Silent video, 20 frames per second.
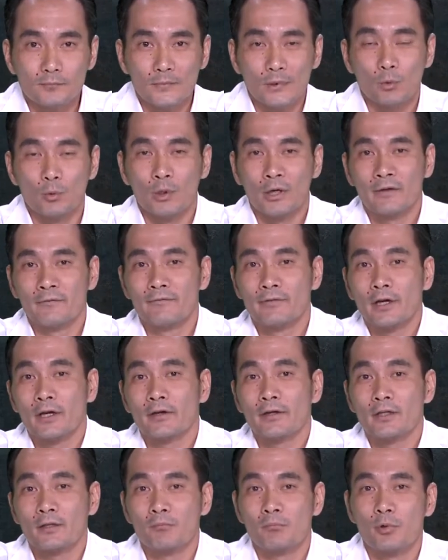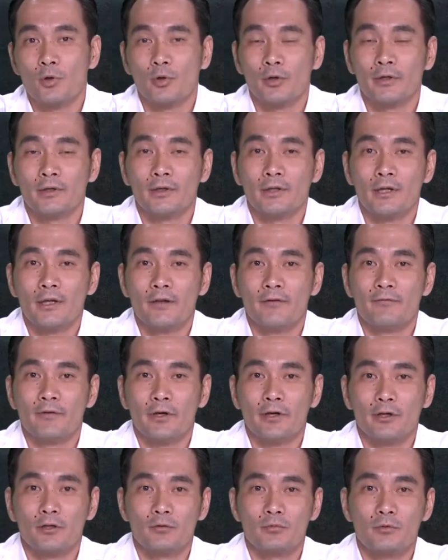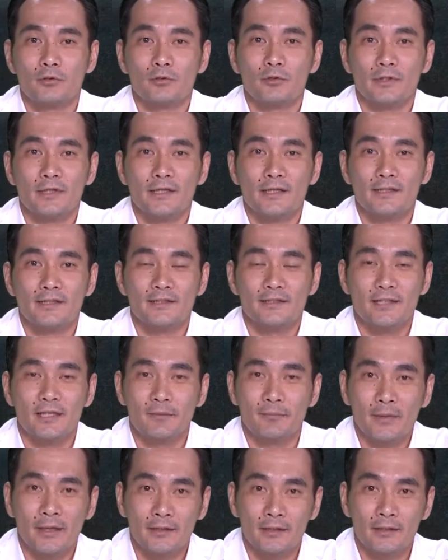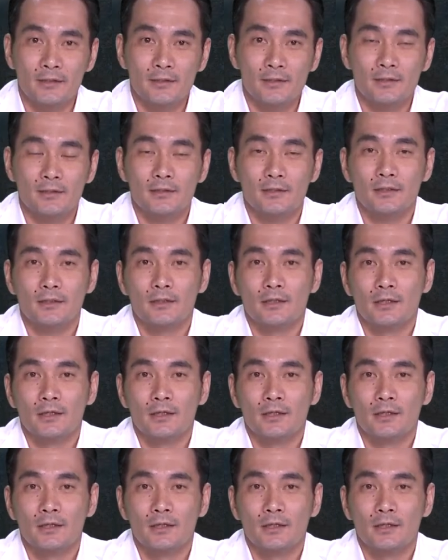One very important variable is tip maintenance,